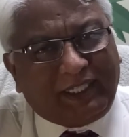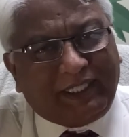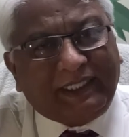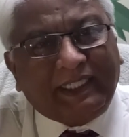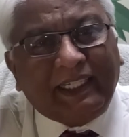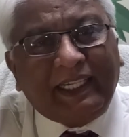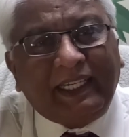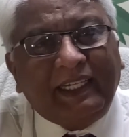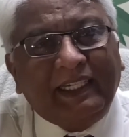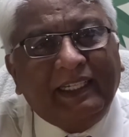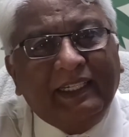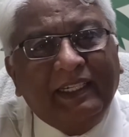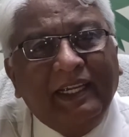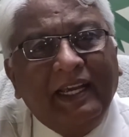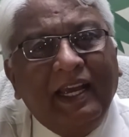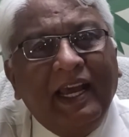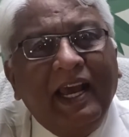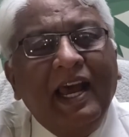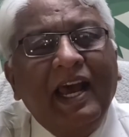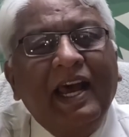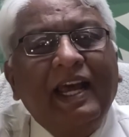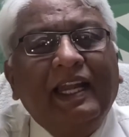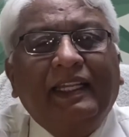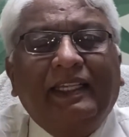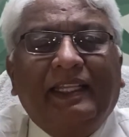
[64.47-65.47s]
quantity,
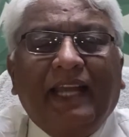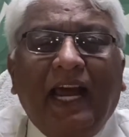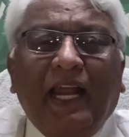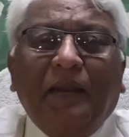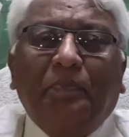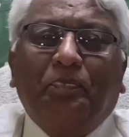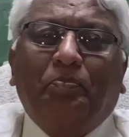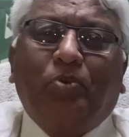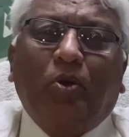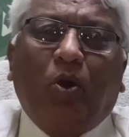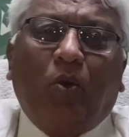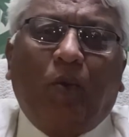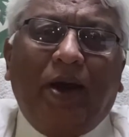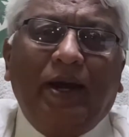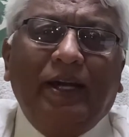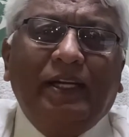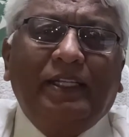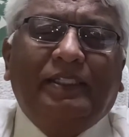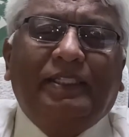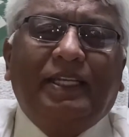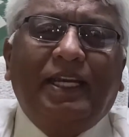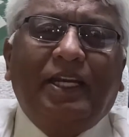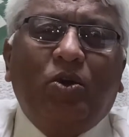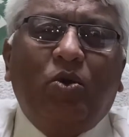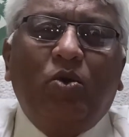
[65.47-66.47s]
that
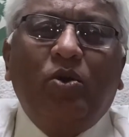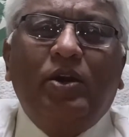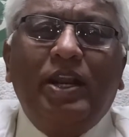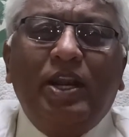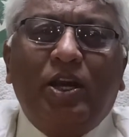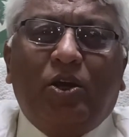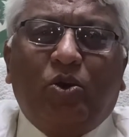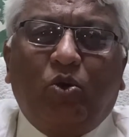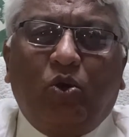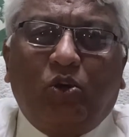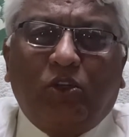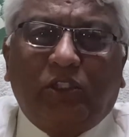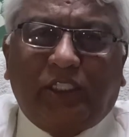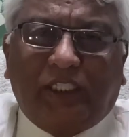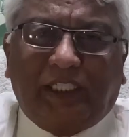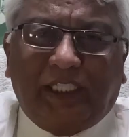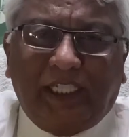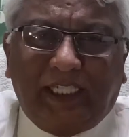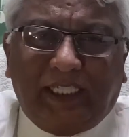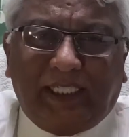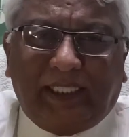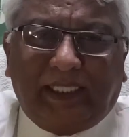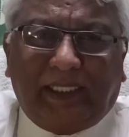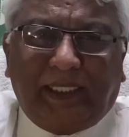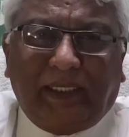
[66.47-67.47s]
provides a good
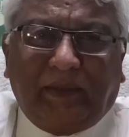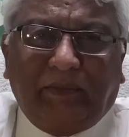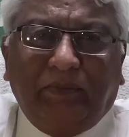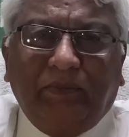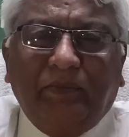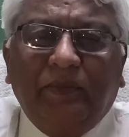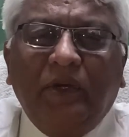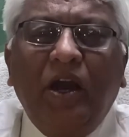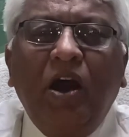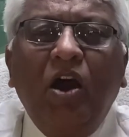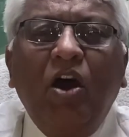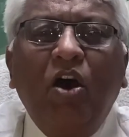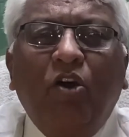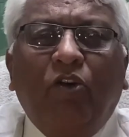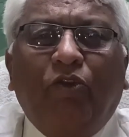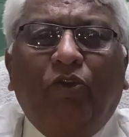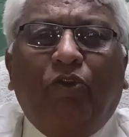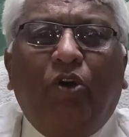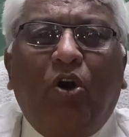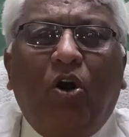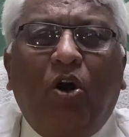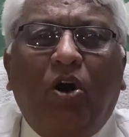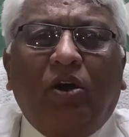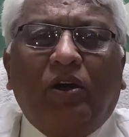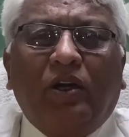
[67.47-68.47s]
ecosystem
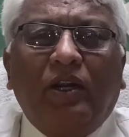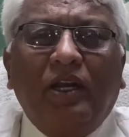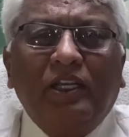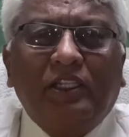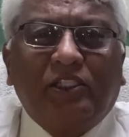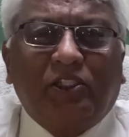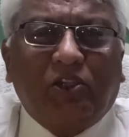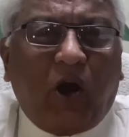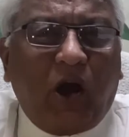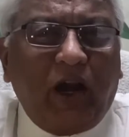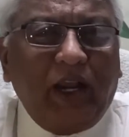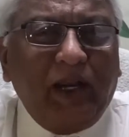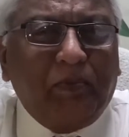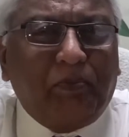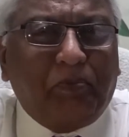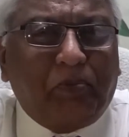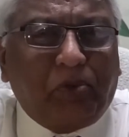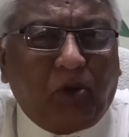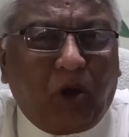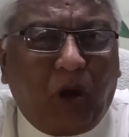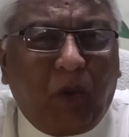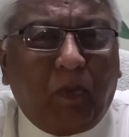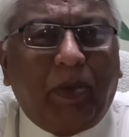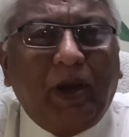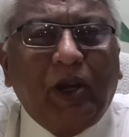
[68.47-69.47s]
for soil
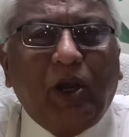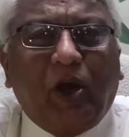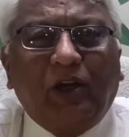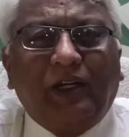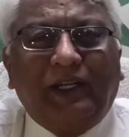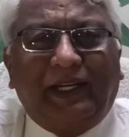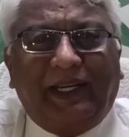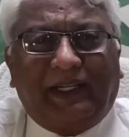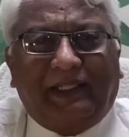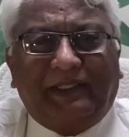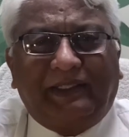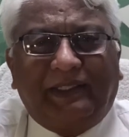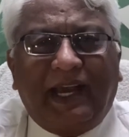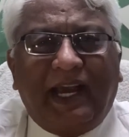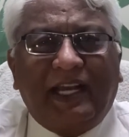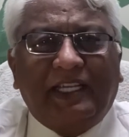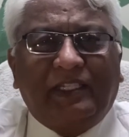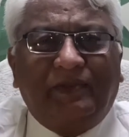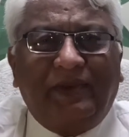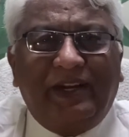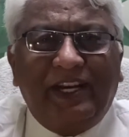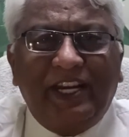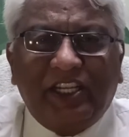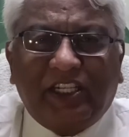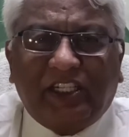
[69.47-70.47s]
probiotics,
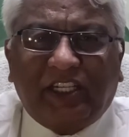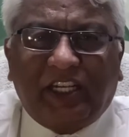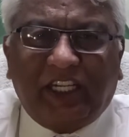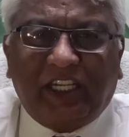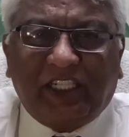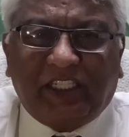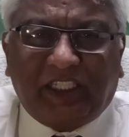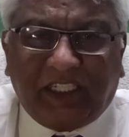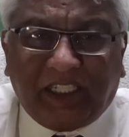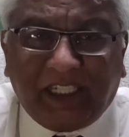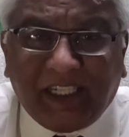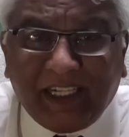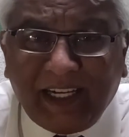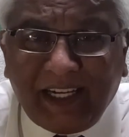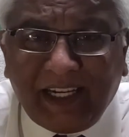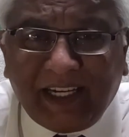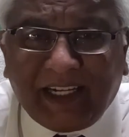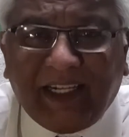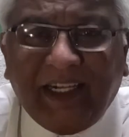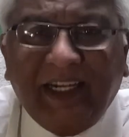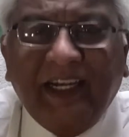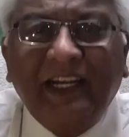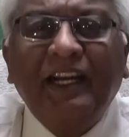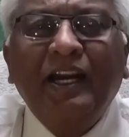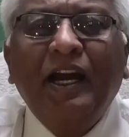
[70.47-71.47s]
as we discussed
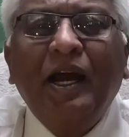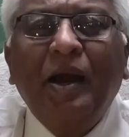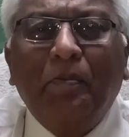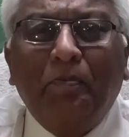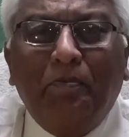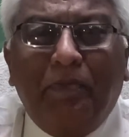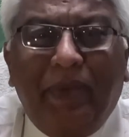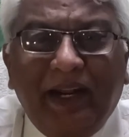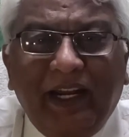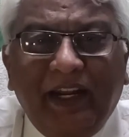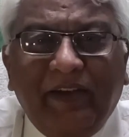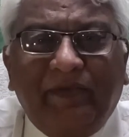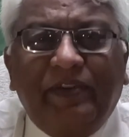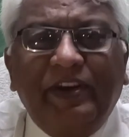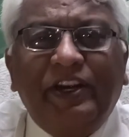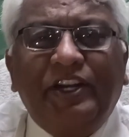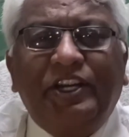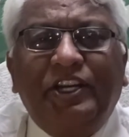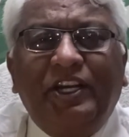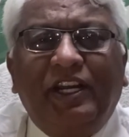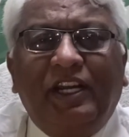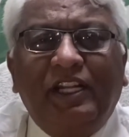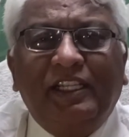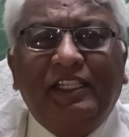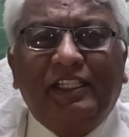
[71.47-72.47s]
earlier,
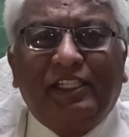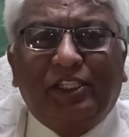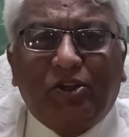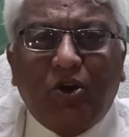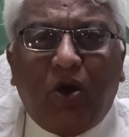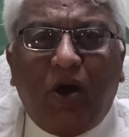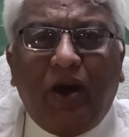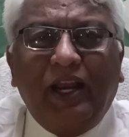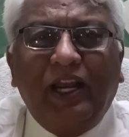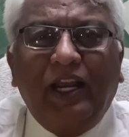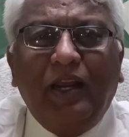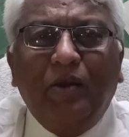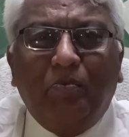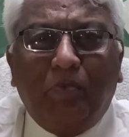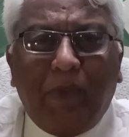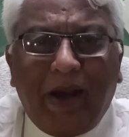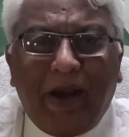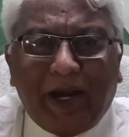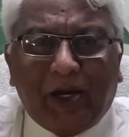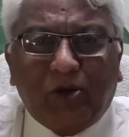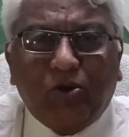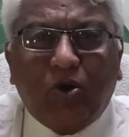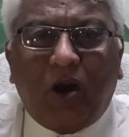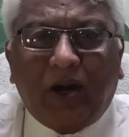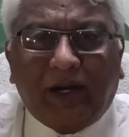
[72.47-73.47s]
beneficial soil
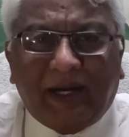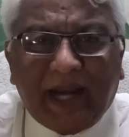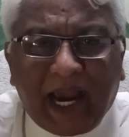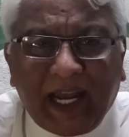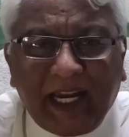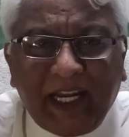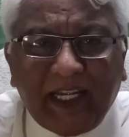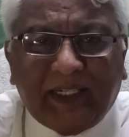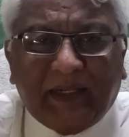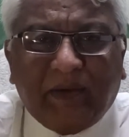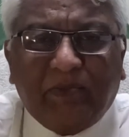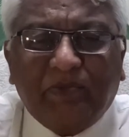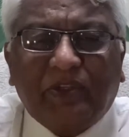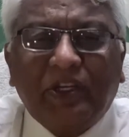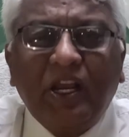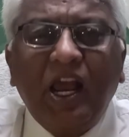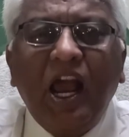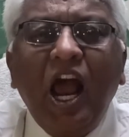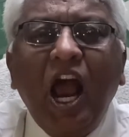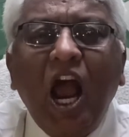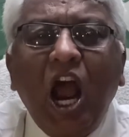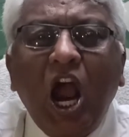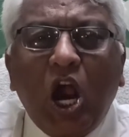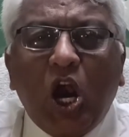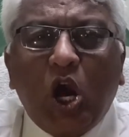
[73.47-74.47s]

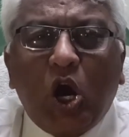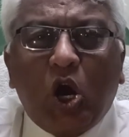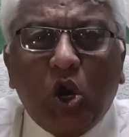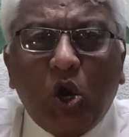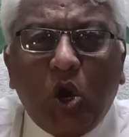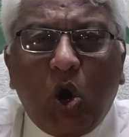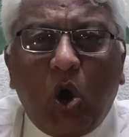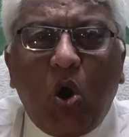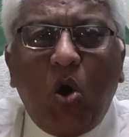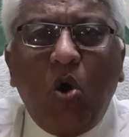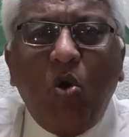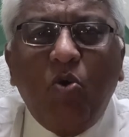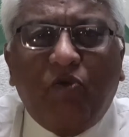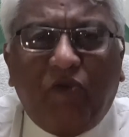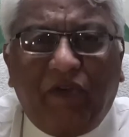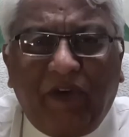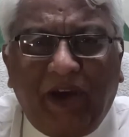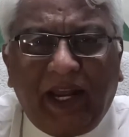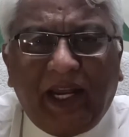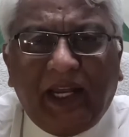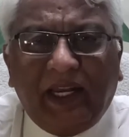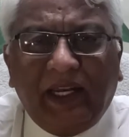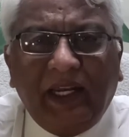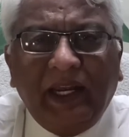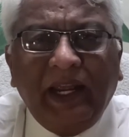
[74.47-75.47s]
microorganisms grow
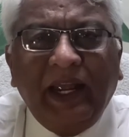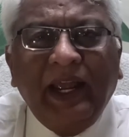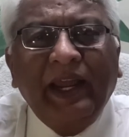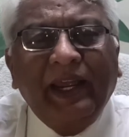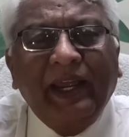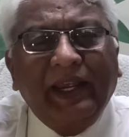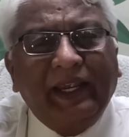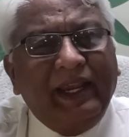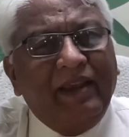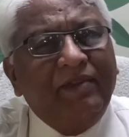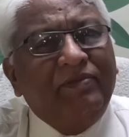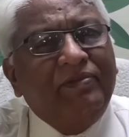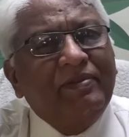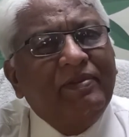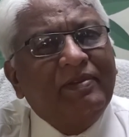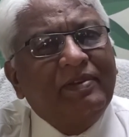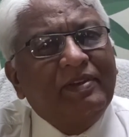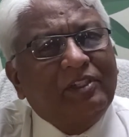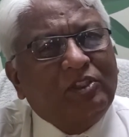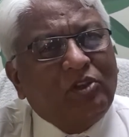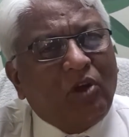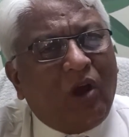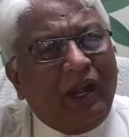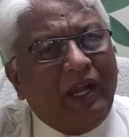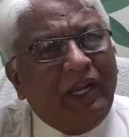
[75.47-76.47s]
well if
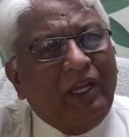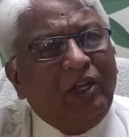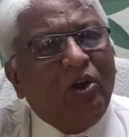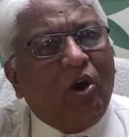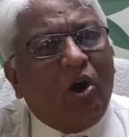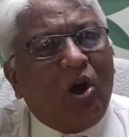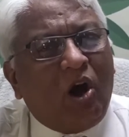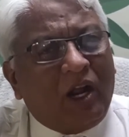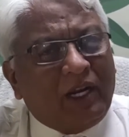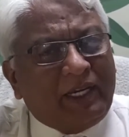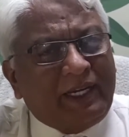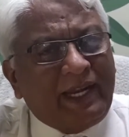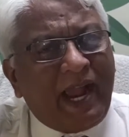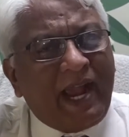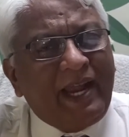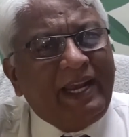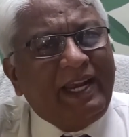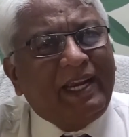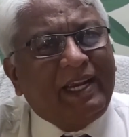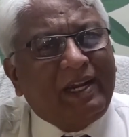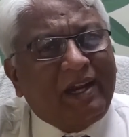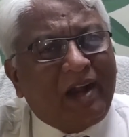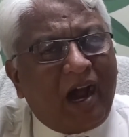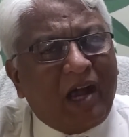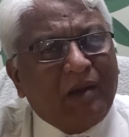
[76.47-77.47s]
soil
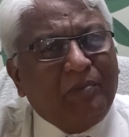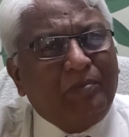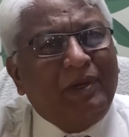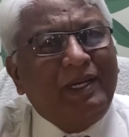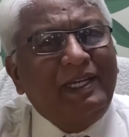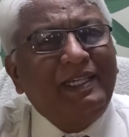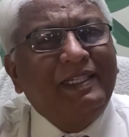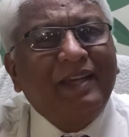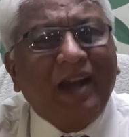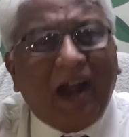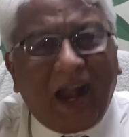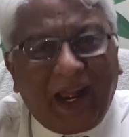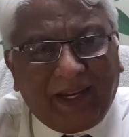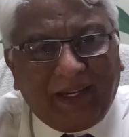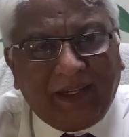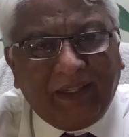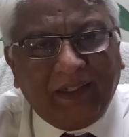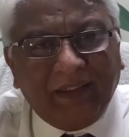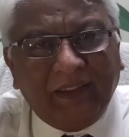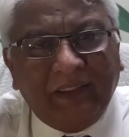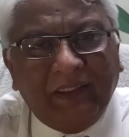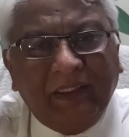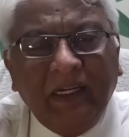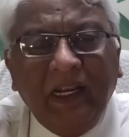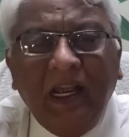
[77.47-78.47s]
organic carbon is high.
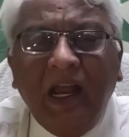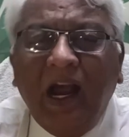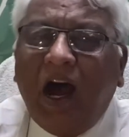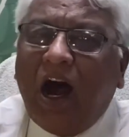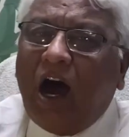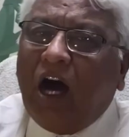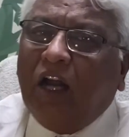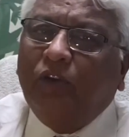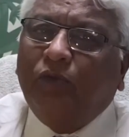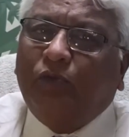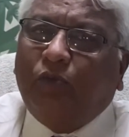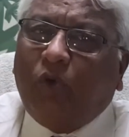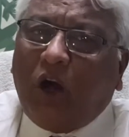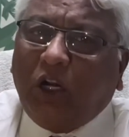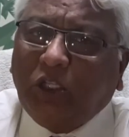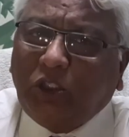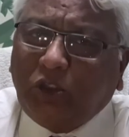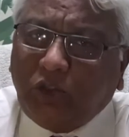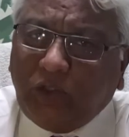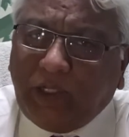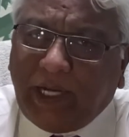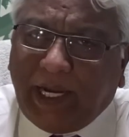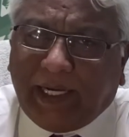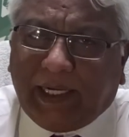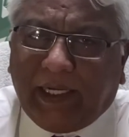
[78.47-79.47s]

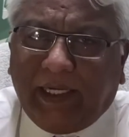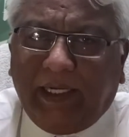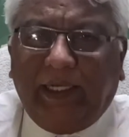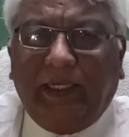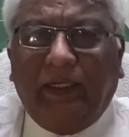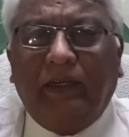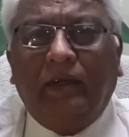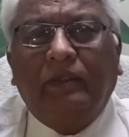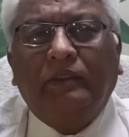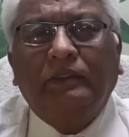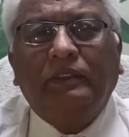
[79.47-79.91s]
Unfortunately,